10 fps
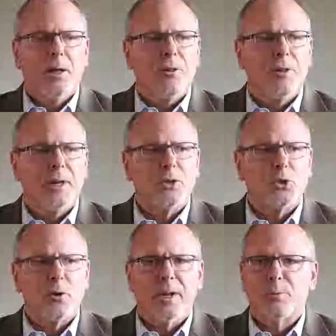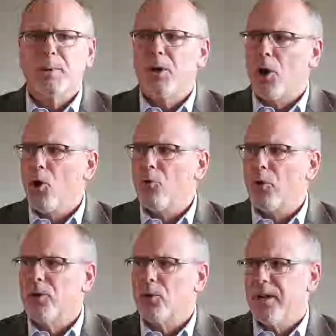then it's transmitted
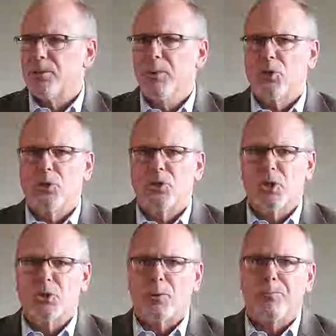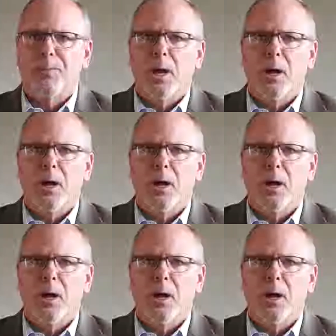over a transmission system.